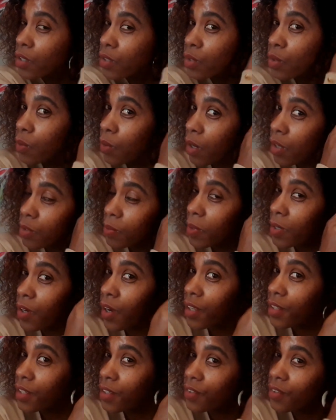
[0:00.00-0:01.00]
to wash
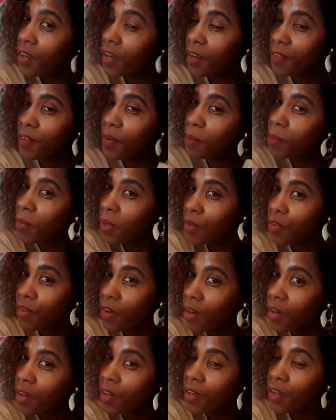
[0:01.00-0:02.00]
because I didn't have a
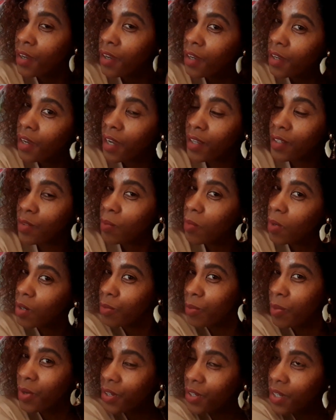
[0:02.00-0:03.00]
small
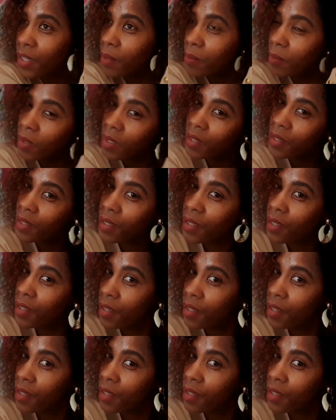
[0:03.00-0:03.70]
mirror near me.